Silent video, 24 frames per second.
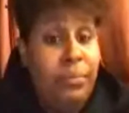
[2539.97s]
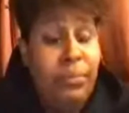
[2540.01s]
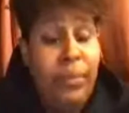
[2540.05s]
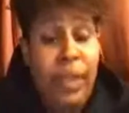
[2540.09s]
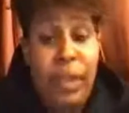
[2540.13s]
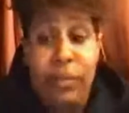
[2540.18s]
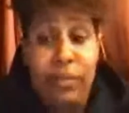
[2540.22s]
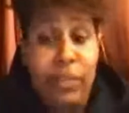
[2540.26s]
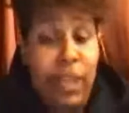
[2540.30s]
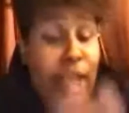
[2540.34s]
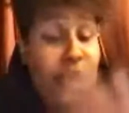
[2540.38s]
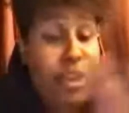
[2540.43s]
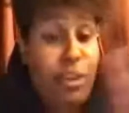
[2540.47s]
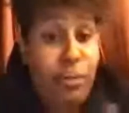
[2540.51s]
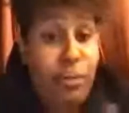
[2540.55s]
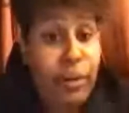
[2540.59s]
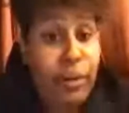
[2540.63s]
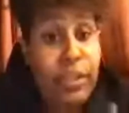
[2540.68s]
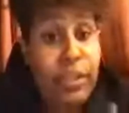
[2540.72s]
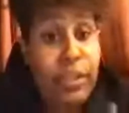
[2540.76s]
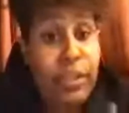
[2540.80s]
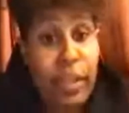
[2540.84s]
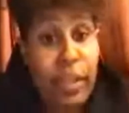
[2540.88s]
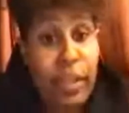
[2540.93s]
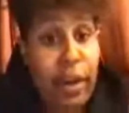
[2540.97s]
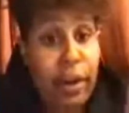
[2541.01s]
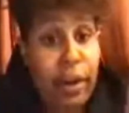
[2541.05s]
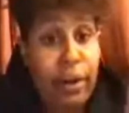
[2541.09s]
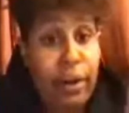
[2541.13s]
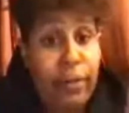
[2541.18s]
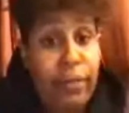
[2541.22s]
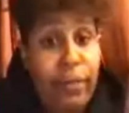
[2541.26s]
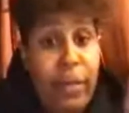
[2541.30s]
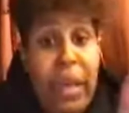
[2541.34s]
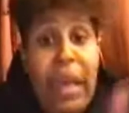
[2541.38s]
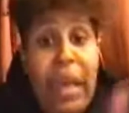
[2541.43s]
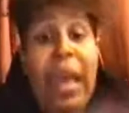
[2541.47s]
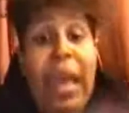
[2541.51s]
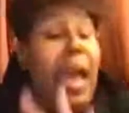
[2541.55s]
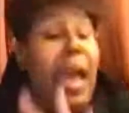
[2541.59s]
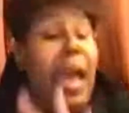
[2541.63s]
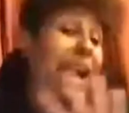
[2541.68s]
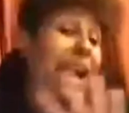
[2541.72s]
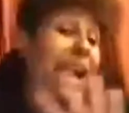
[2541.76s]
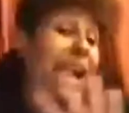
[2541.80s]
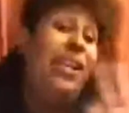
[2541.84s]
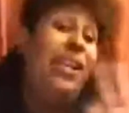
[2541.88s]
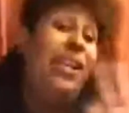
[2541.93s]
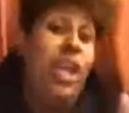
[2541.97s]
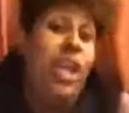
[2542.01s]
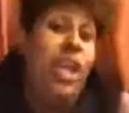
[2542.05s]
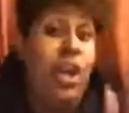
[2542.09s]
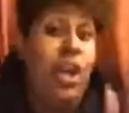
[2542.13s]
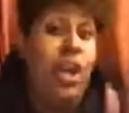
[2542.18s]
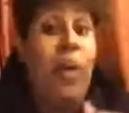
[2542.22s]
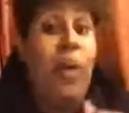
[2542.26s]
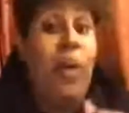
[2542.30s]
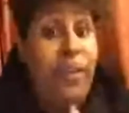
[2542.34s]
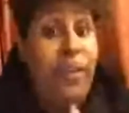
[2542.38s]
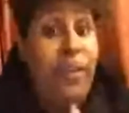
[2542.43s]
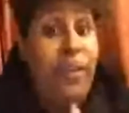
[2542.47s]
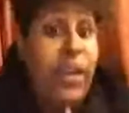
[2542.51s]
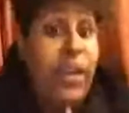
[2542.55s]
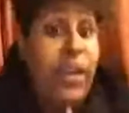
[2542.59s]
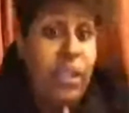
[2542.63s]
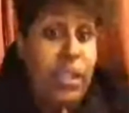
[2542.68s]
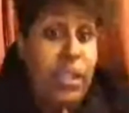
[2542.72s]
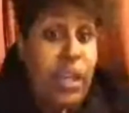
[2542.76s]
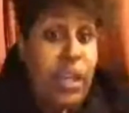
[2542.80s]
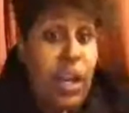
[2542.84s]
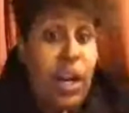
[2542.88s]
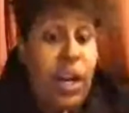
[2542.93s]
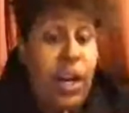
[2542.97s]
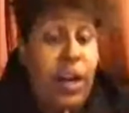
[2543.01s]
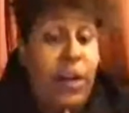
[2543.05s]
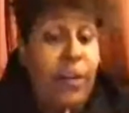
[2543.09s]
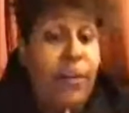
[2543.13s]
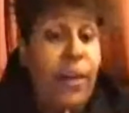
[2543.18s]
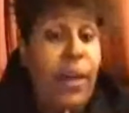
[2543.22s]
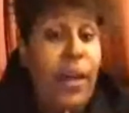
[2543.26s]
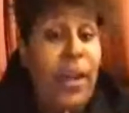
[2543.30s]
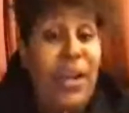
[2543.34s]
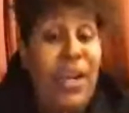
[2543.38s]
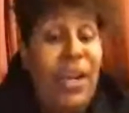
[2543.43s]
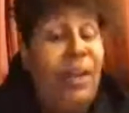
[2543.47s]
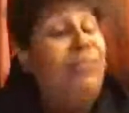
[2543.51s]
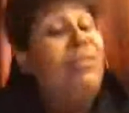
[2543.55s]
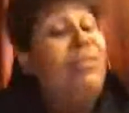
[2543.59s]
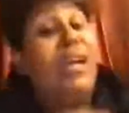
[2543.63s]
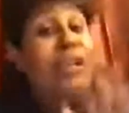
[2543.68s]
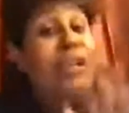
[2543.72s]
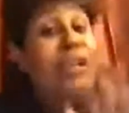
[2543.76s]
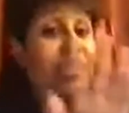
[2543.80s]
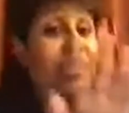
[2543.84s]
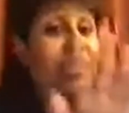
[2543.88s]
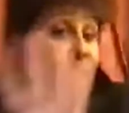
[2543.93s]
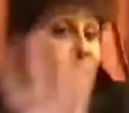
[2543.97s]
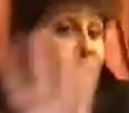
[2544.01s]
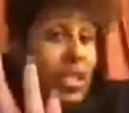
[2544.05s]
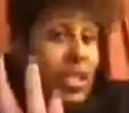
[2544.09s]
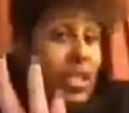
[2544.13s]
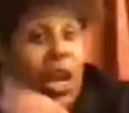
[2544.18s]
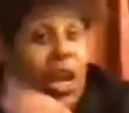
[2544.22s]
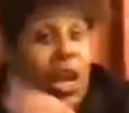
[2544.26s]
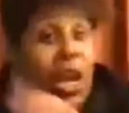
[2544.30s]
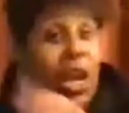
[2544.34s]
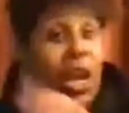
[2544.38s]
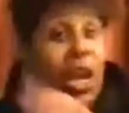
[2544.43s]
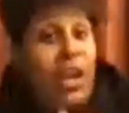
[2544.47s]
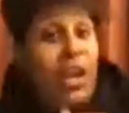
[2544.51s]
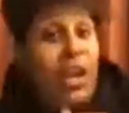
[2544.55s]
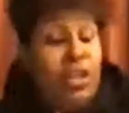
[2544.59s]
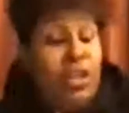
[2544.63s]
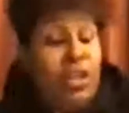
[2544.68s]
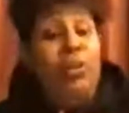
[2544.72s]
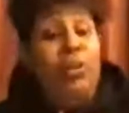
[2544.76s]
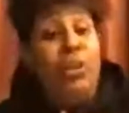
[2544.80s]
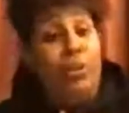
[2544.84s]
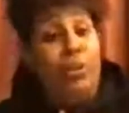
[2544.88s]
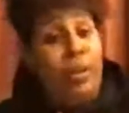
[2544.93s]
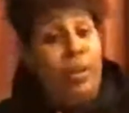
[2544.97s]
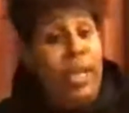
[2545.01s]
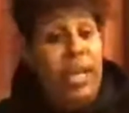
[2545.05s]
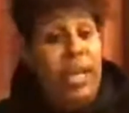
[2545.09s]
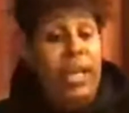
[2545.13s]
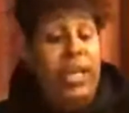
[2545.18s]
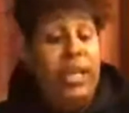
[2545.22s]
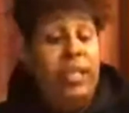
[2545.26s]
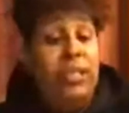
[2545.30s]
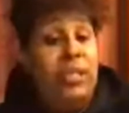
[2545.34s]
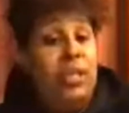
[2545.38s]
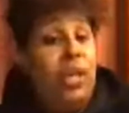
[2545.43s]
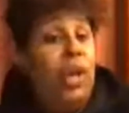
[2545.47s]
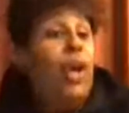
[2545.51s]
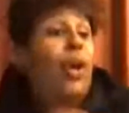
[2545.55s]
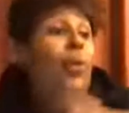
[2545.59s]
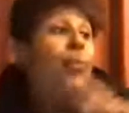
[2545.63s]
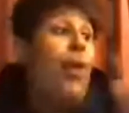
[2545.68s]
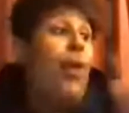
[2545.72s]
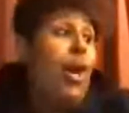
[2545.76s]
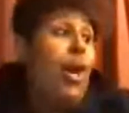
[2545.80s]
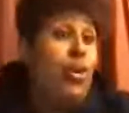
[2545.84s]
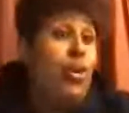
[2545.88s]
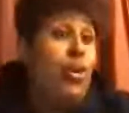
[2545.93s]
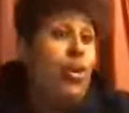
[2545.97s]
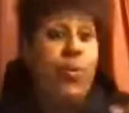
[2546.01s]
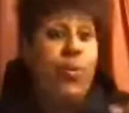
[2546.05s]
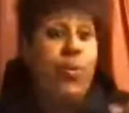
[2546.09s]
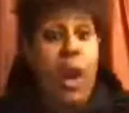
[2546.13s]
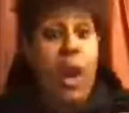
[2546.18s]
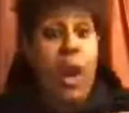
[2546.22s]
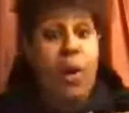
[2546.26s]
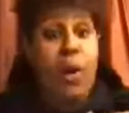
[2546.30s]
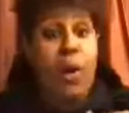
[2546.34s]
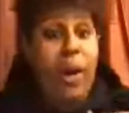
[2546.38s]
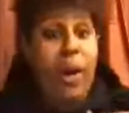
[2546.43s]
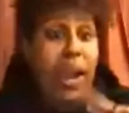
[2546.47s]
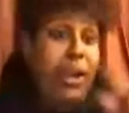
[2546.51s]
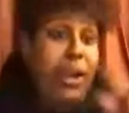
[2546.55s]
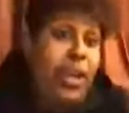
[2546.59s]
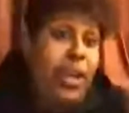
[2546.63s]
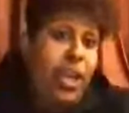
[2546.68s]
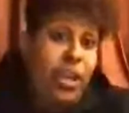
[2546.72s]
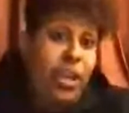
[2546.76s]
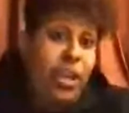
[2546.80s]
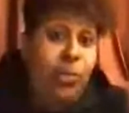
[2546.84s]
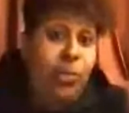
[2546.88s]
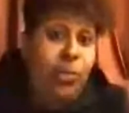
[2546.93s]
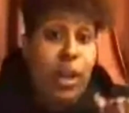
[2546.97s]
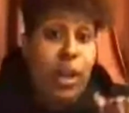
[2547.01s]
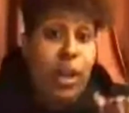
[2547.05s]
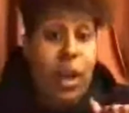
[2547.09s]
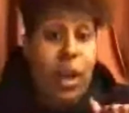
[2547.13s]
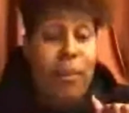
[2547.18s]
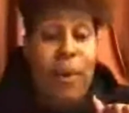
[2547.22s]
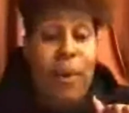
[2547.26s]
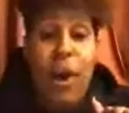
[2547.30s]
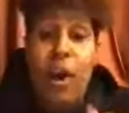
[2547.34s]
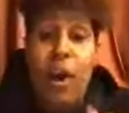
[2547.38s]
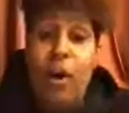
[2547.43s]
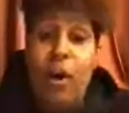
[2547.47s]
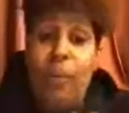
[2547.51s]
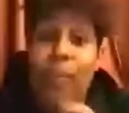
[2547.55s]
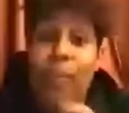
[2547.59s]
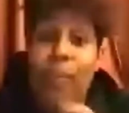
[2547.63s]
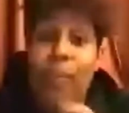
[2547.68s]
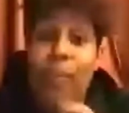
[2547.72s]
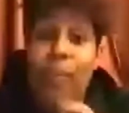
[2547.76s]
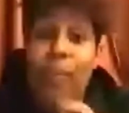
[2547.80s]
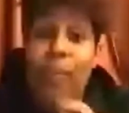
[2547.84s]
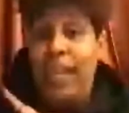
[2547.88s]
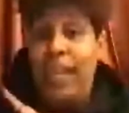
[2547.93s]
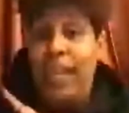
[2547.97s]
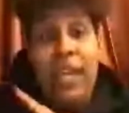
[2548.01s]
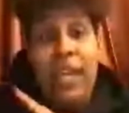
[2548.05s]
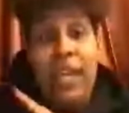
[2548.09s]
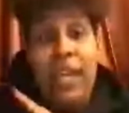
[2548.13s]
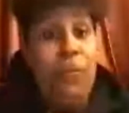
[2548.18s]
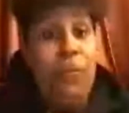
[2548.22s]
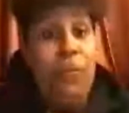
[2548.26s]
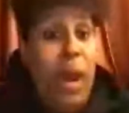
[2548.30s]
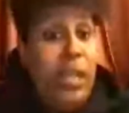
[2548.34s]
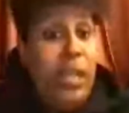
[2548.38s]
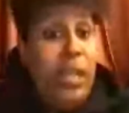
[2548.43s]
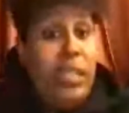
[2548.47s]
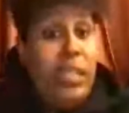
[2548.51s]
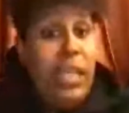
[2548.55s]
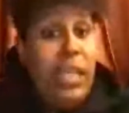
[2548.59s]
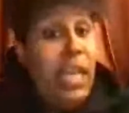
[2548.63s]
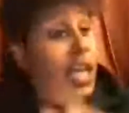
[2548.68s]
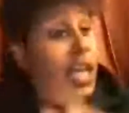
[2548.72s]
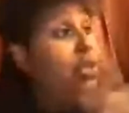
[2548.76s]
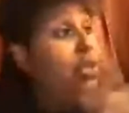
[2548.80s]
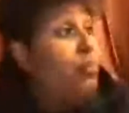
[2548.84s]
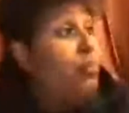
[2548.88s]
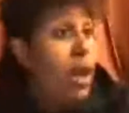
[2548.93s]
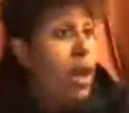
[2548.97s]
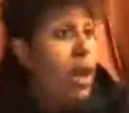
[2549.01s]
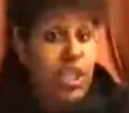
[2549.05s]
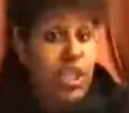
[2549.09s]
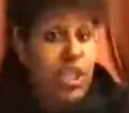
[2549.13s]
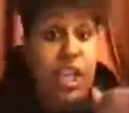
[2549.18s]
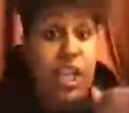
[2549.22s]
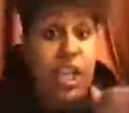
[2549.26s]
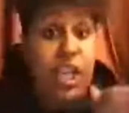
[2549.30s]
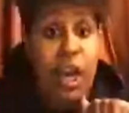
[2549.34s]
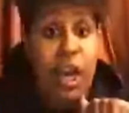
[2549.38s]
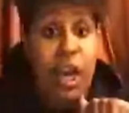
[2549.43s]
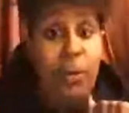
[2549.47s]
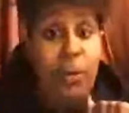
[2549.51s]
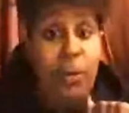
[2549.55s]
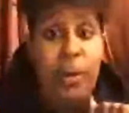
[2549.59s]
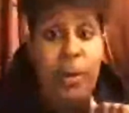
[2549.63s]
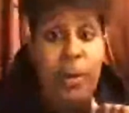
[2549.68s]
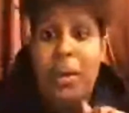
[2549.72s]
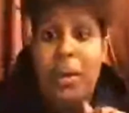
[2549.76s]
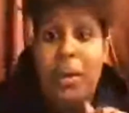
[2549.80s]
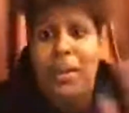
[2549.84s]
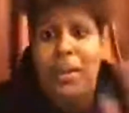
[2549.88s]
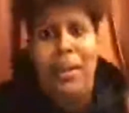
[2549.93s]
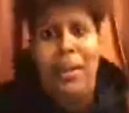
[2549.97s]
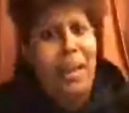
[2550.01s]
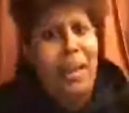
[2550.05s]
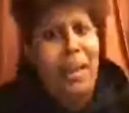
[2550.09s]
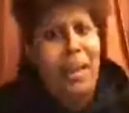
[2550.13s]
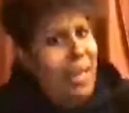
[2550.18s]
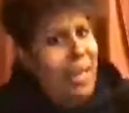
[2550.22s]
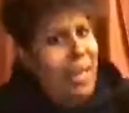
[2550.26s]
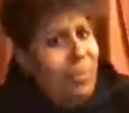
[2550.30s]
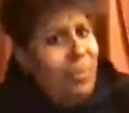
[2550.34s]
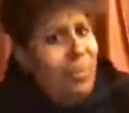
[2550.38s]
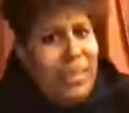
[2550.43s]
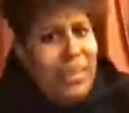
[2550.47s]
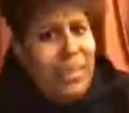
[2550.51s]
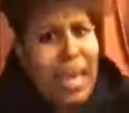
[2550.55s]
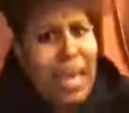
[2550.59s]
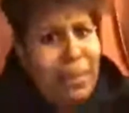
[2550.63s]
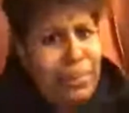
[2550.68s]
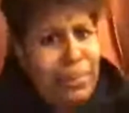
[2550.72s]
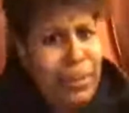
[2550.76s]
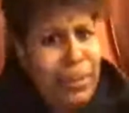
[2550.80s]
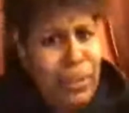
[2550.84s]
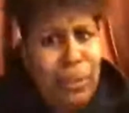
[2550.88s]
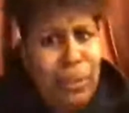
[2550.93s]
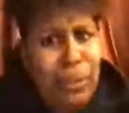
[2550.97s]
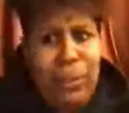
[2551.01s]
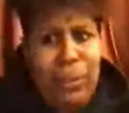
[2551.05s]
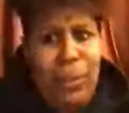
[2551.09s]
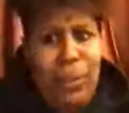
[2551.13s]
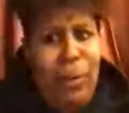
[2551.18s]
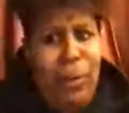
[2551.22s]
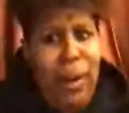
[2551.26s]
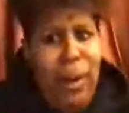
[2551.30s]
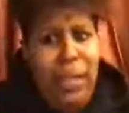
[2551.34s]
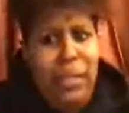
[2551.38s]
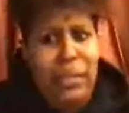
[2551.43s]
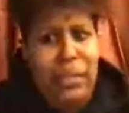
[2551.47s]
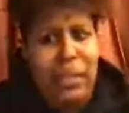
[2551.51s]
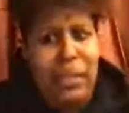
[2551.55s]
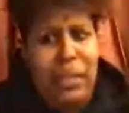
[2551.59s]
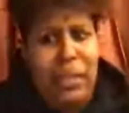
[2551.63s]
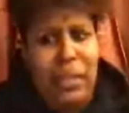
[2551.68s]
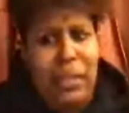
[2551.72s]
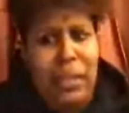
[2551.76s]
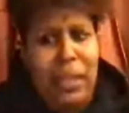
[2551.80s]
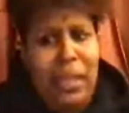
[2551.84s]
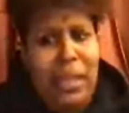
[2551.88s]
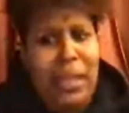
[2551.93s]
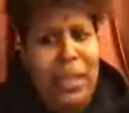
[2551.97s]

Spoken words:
They was like, you can serve, and then your wife can serve. It was like, she can stay and watch your little kids while you go, and then you can come home and then watch the kids while she go. Like, that was absolutely crazy.